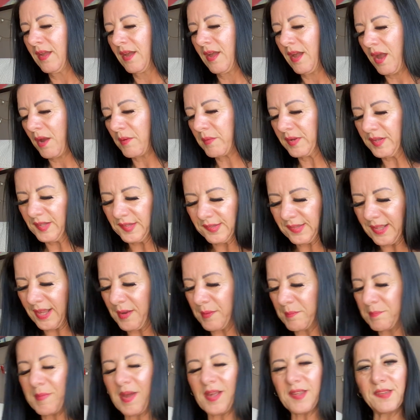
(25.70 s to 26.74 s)
I want to say a
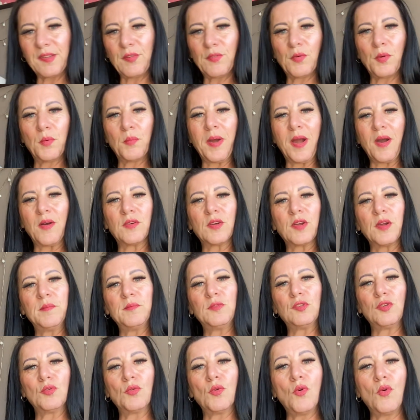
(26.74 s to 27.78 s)
massive welcome
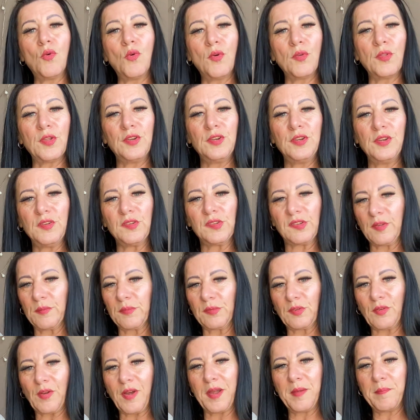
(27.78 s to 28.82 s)
to all the new
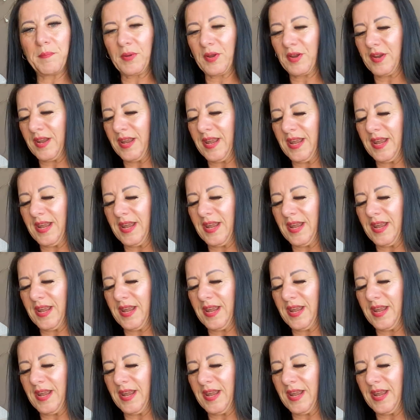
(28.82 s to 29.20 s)
subscribers.